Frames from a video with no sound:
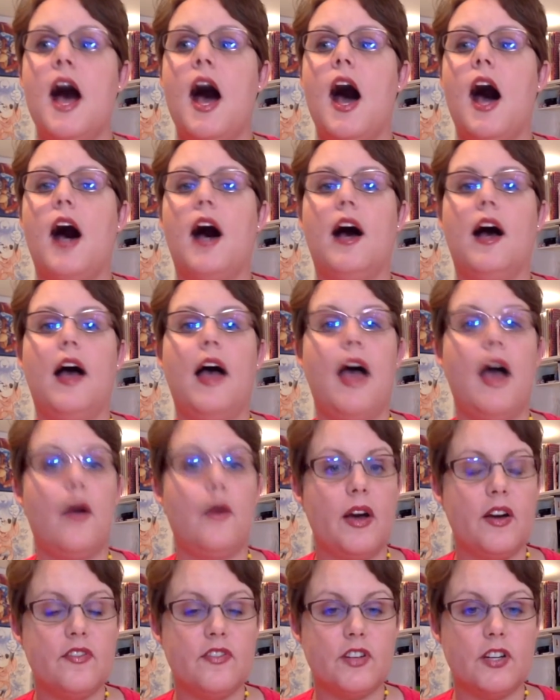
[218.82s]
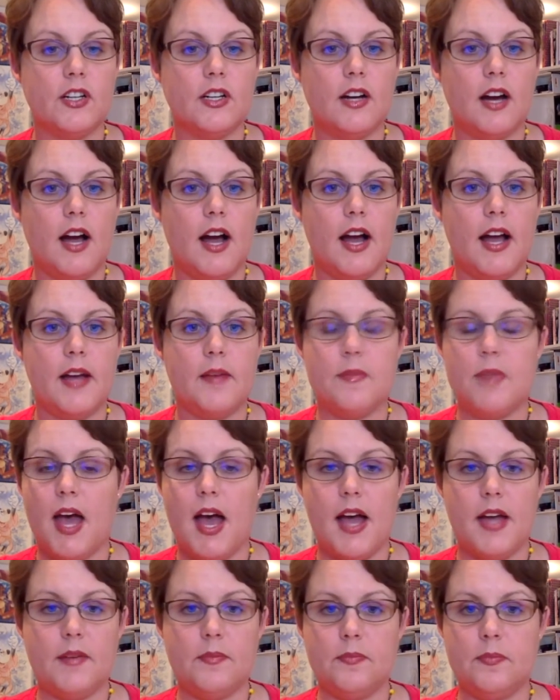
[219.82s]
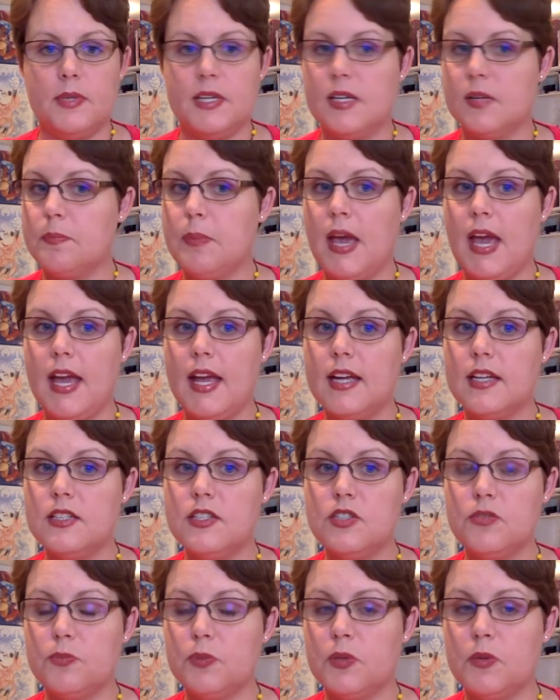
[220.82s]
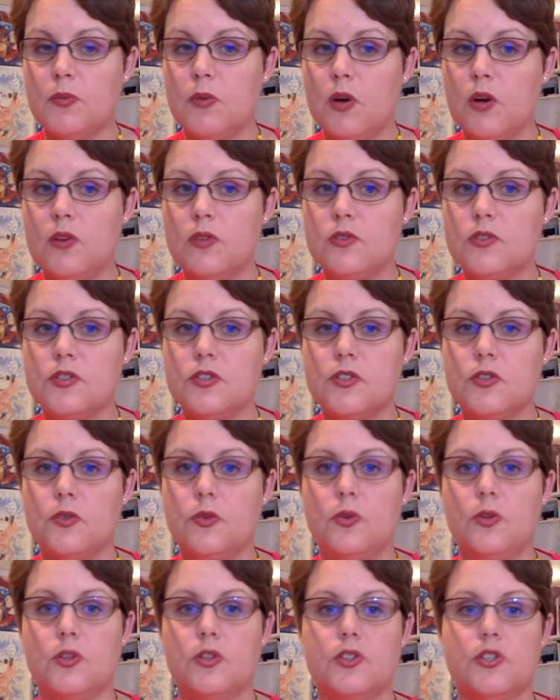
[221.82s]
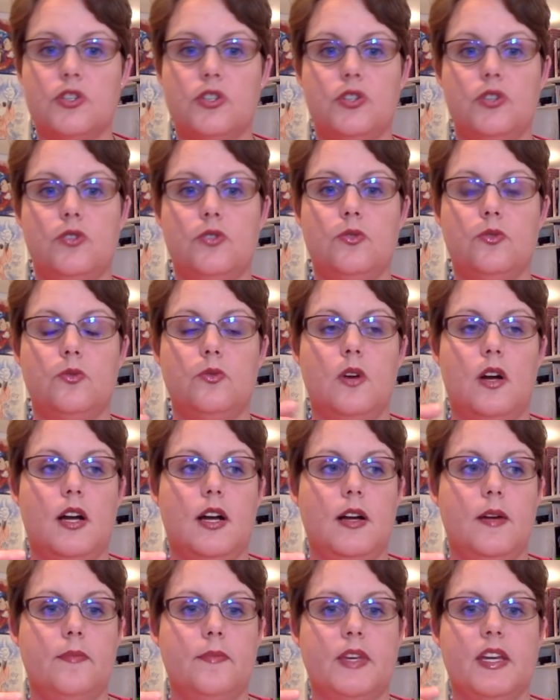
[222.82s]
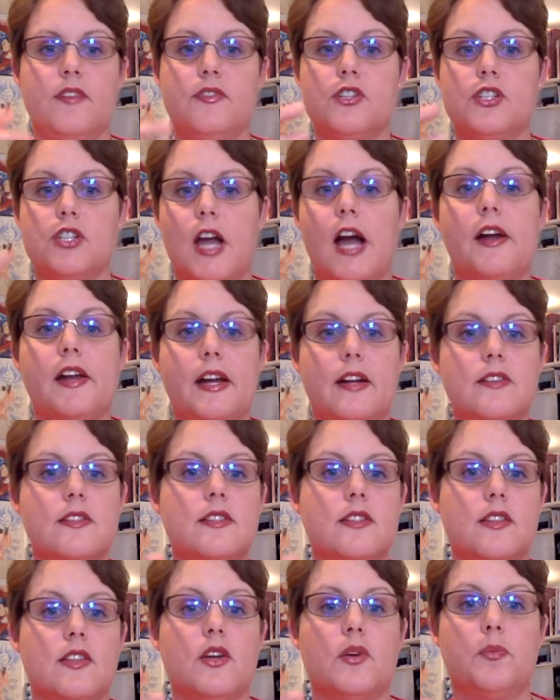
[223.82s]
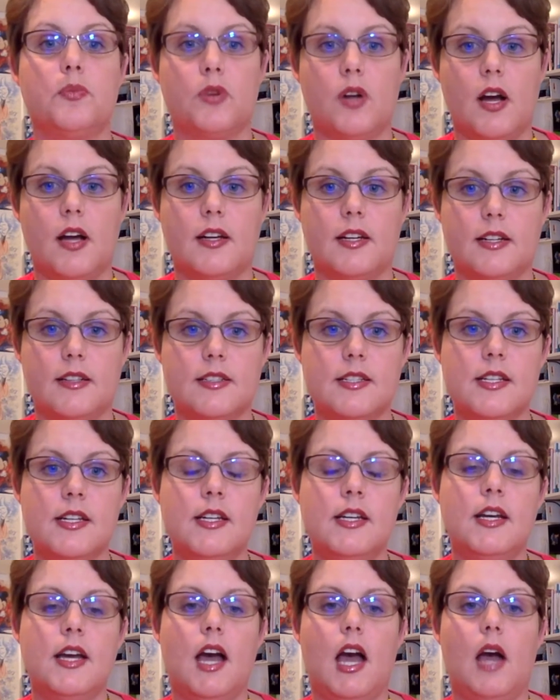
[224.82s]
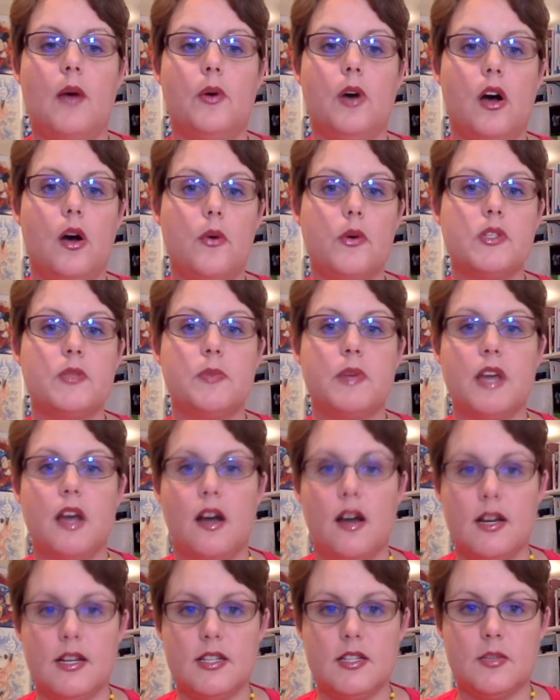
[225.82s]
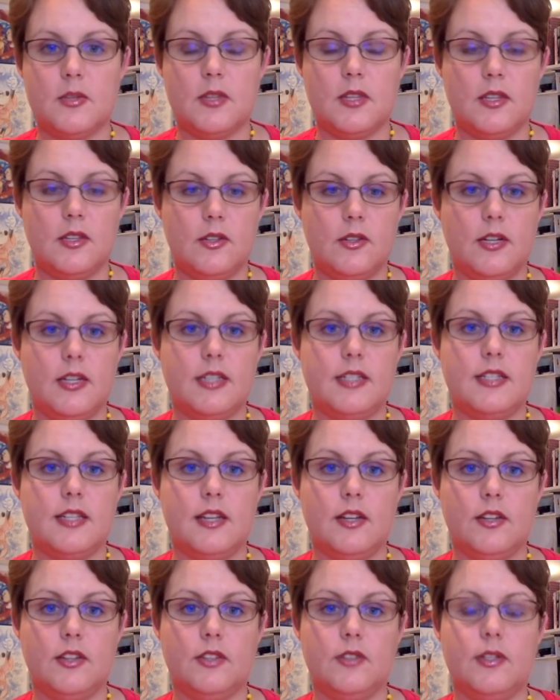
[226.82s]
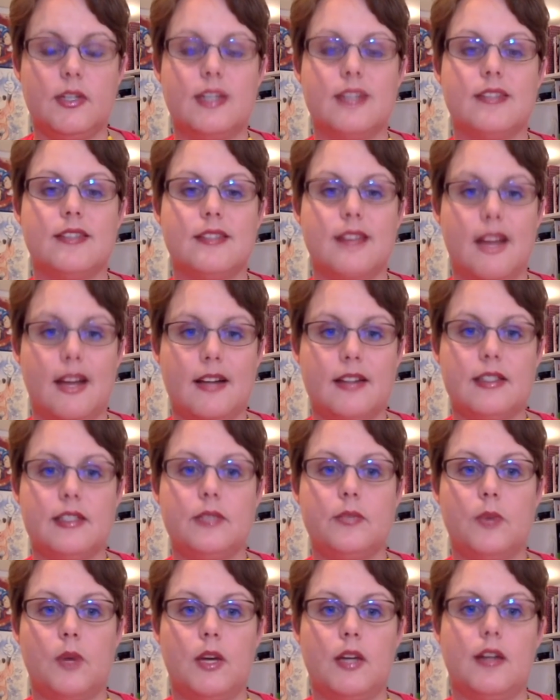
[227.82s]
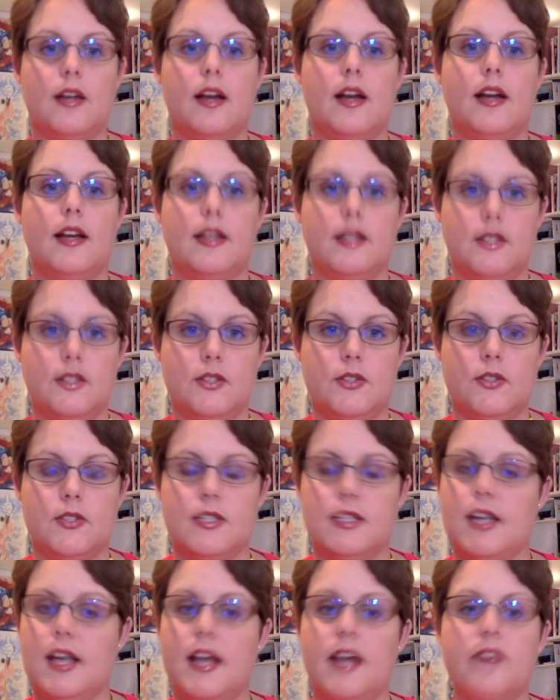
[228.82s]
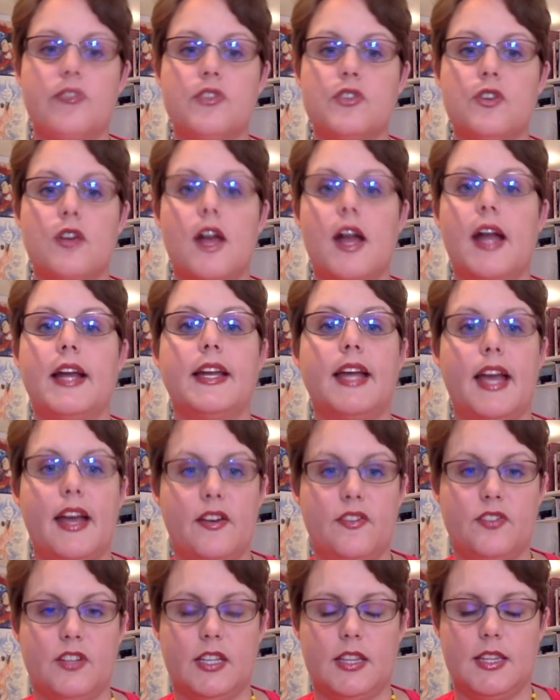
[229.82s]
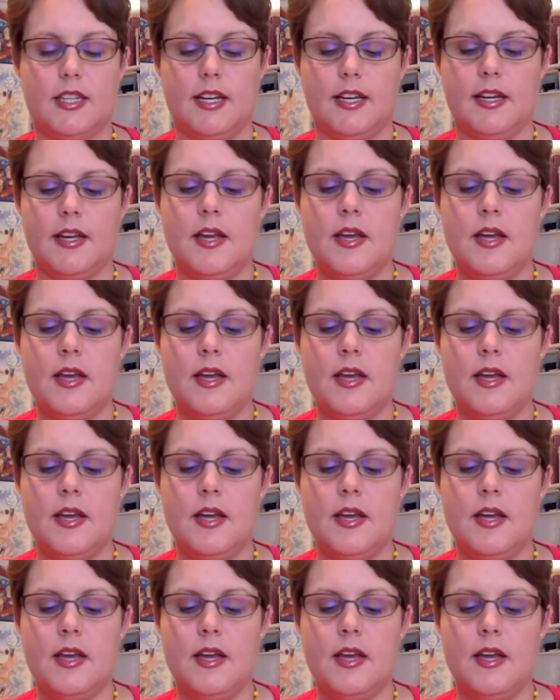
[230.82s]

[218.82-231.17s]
However, I am not being paid to promote or to give shout outs to their product. I will always be honest with you and tell you exactly what I use. And I have tried everything.